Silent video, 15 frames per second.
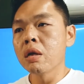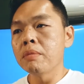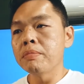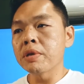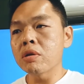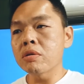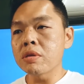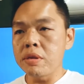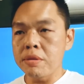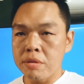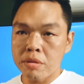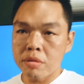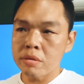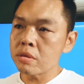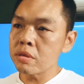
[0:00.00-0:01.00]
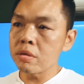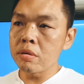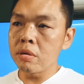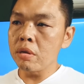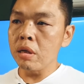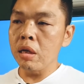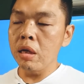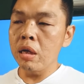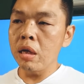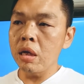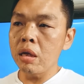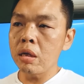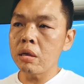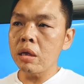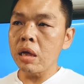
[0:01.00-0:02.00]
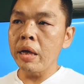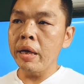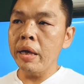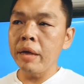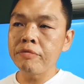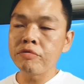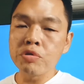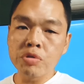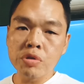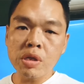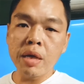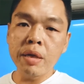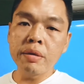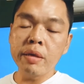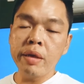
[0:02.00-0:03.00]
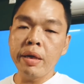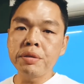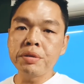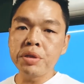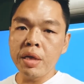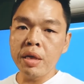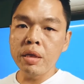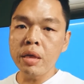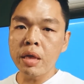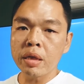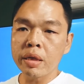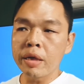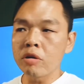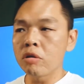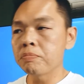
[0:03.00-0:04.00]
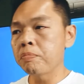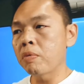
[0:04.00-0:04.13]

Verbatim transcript: because it's uh, I have to sign the NDA I cannot